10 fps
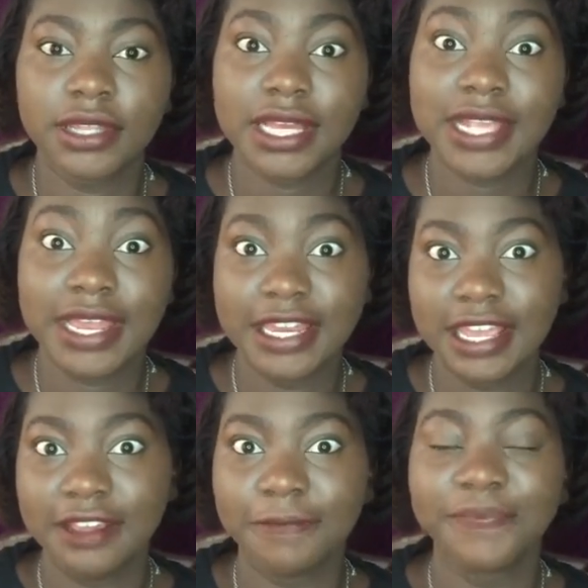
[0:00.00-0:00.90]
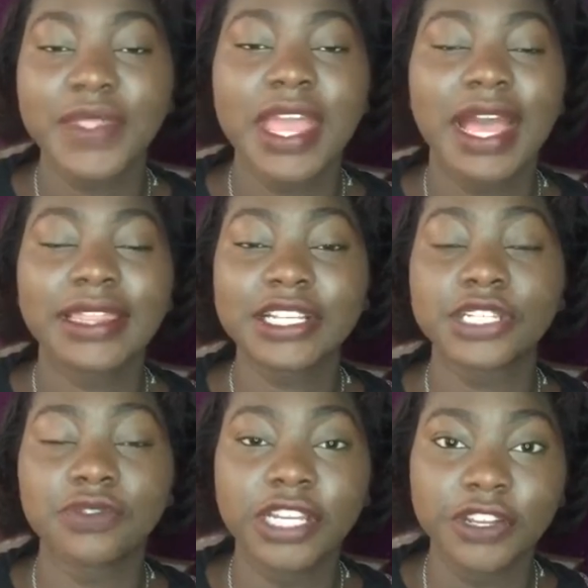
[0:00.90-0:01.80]
that's her name, I think
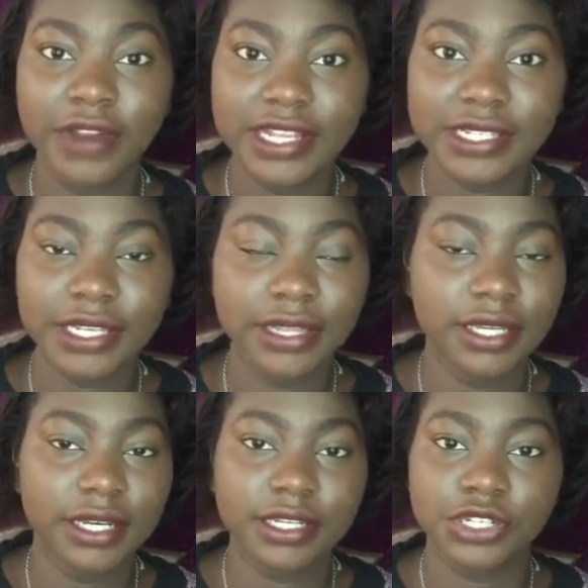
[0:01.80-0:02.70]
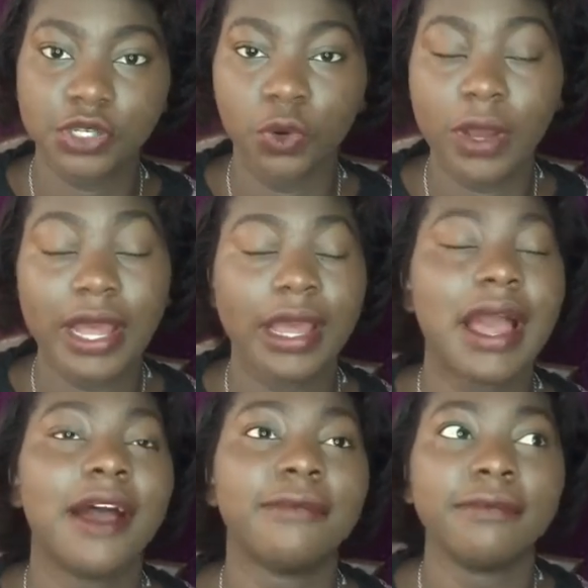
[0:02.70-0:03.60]
she's really great in the show.
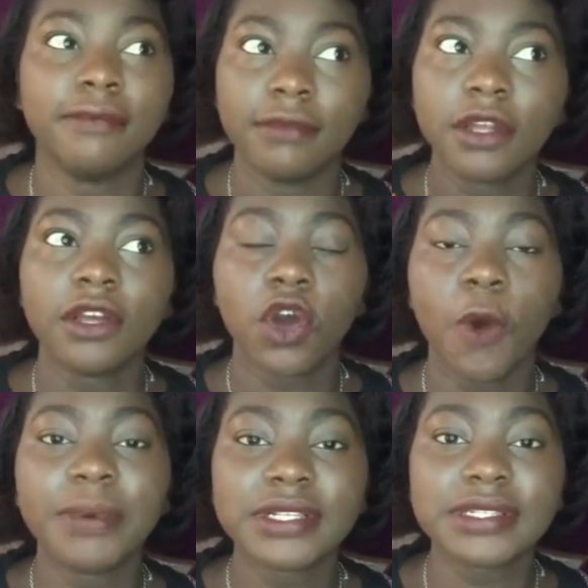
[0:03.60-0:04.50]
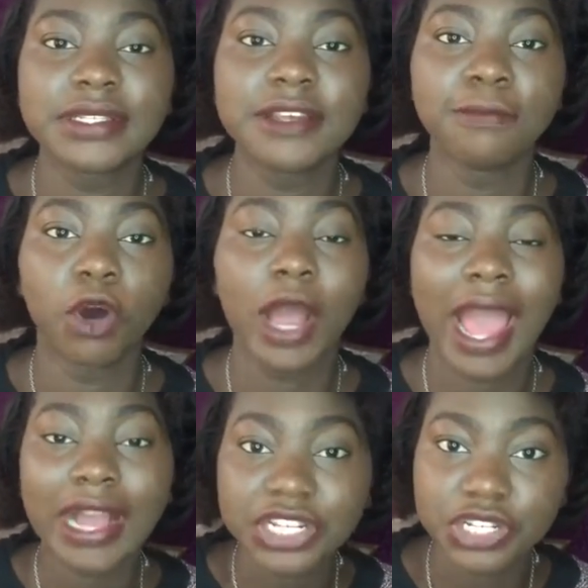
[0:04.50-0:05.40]
I'm hoping to see more
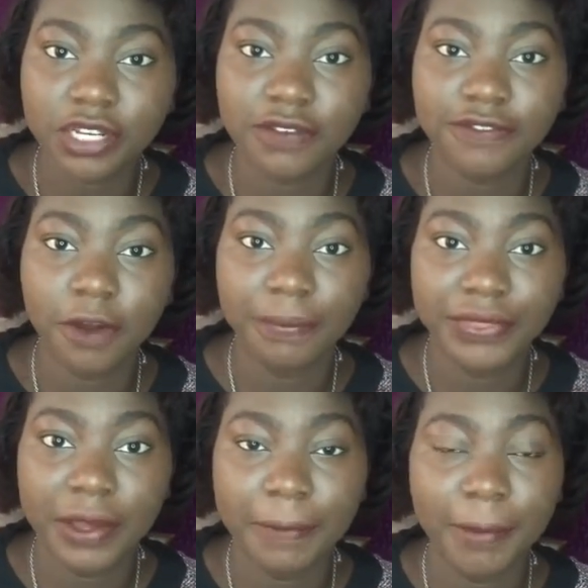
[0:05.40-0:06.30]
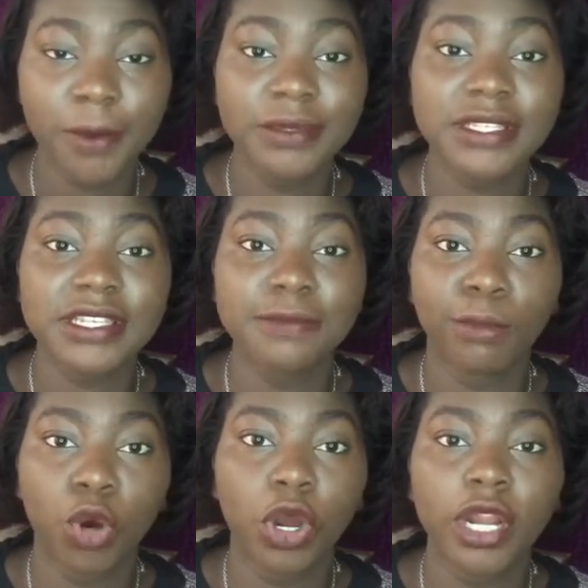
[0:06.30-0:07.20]
action from them. I'm hoping to see
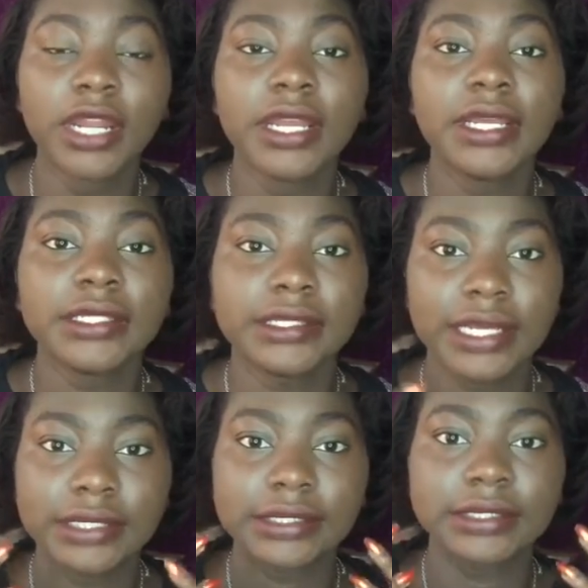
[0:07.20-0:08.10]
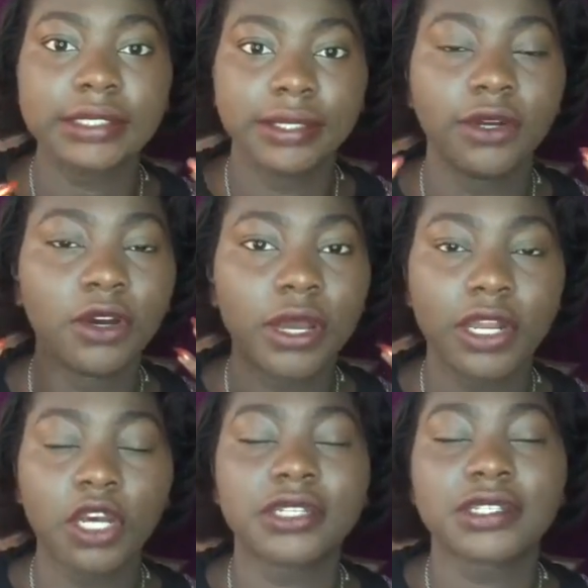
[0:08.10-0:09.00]
more, like, you know,
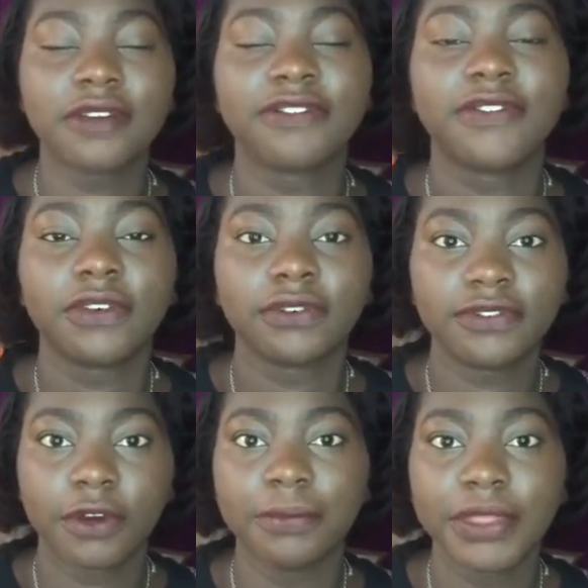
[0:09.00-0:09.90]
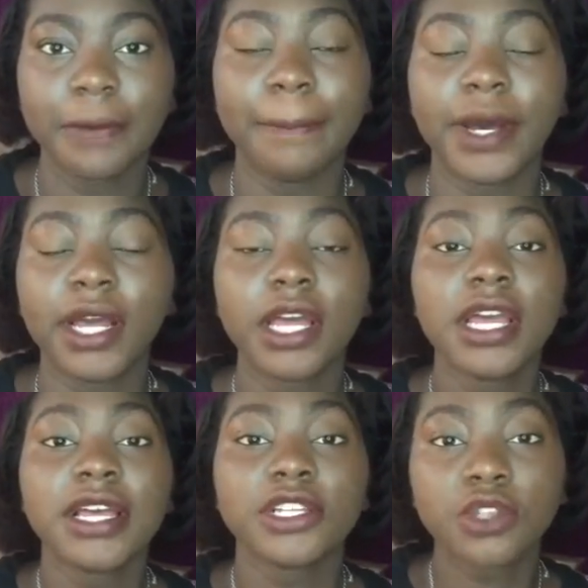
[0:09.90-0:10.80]
a lot of stuff from them. But
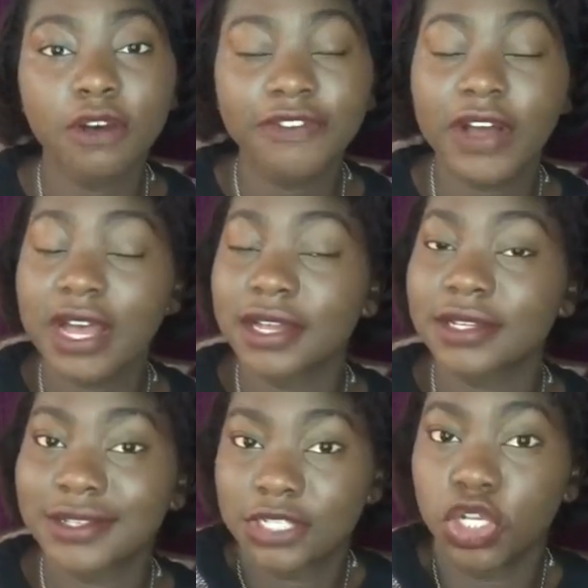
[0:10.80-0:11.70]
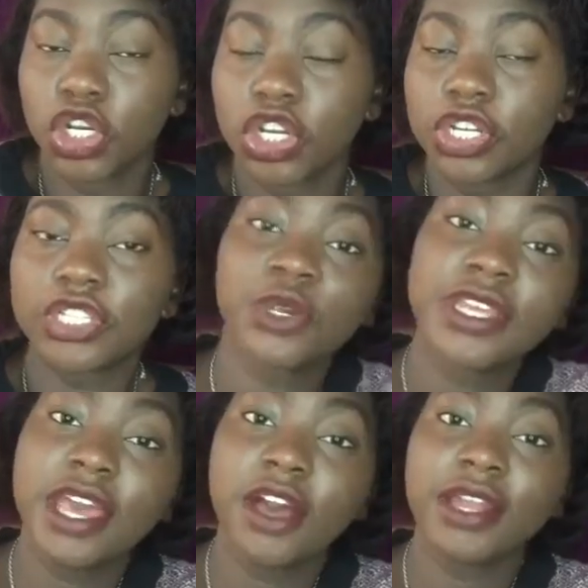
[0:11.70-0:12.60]
so far, so good. So
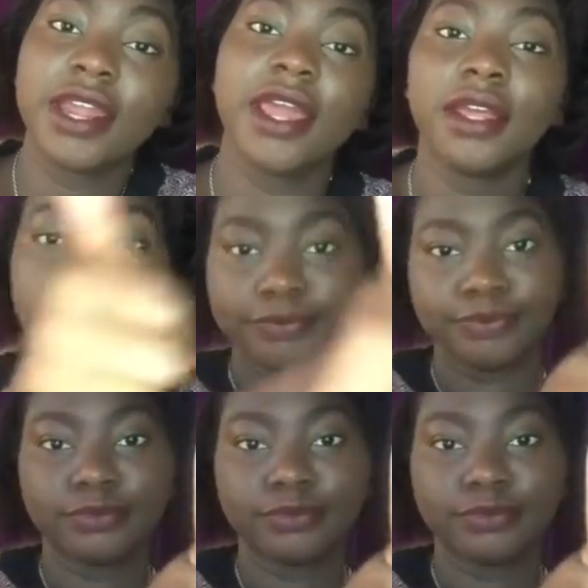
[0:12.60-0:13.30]
yay or nay?